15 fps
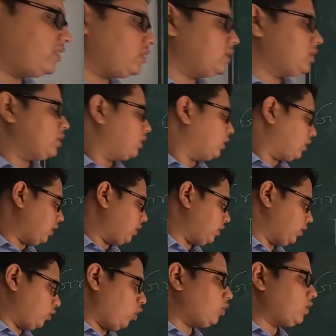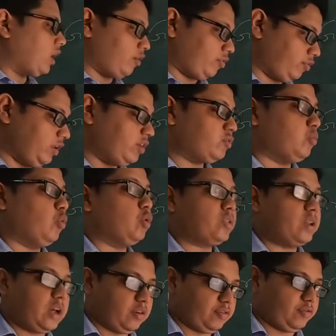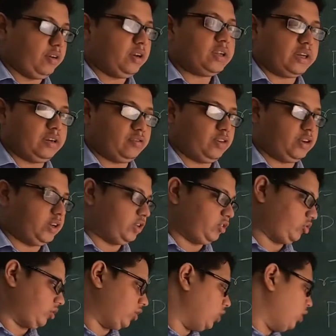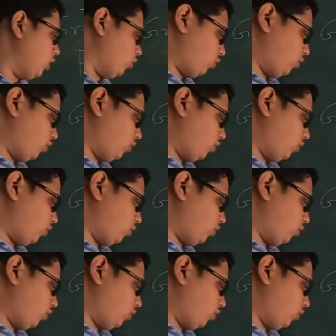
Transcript: and not half filled, it's more than half filled configuration.